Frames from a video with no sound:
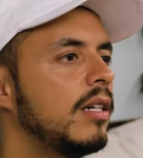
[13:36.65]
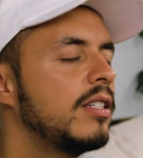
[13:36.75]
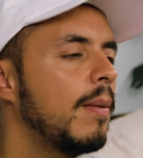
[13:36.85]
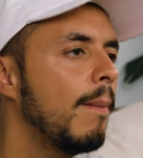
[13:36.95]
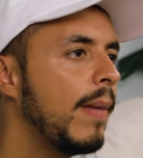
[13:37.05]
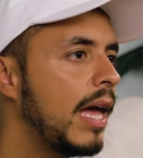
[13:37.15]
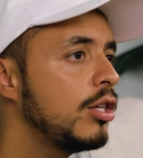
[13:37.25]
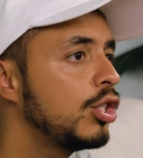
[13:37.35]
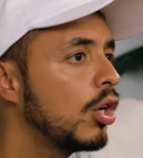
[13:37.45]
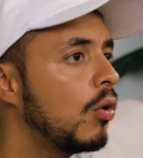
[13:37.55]
because it may
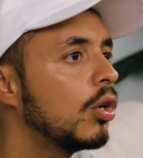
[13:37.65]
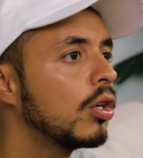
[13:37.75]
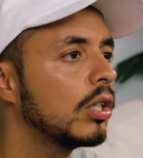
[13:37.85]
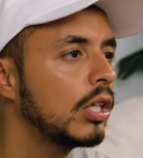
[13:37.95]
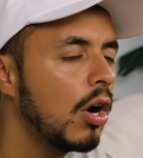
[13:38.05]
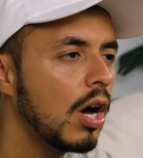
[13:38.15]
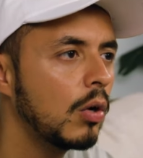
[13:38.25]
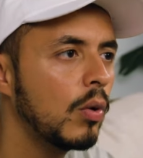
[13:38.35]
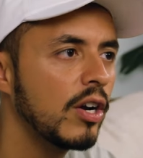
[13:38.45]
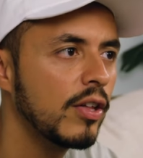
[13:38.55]
show early
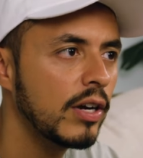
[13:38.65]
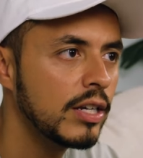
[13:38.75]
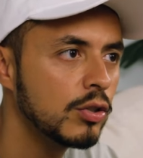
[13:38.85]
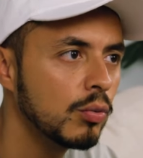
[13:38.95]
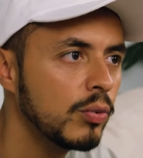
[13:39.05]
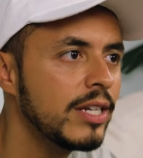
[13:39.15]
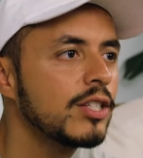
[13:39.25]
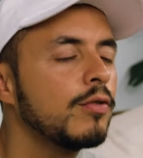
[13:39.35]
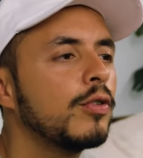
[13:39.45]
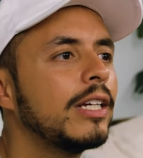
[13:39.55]
on where there is a
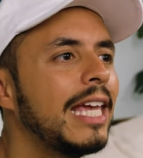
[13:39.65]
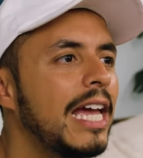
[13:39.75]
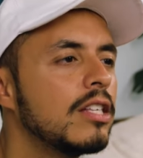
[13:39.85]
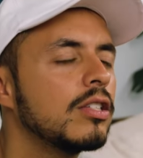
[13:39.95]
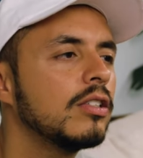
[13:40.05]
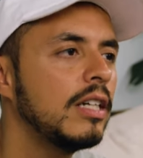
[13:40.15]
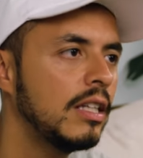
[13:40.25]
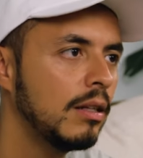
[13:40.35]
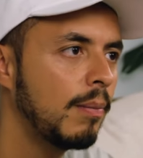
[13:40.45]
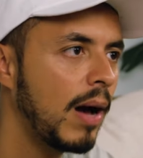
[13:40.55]
risk for cancer in the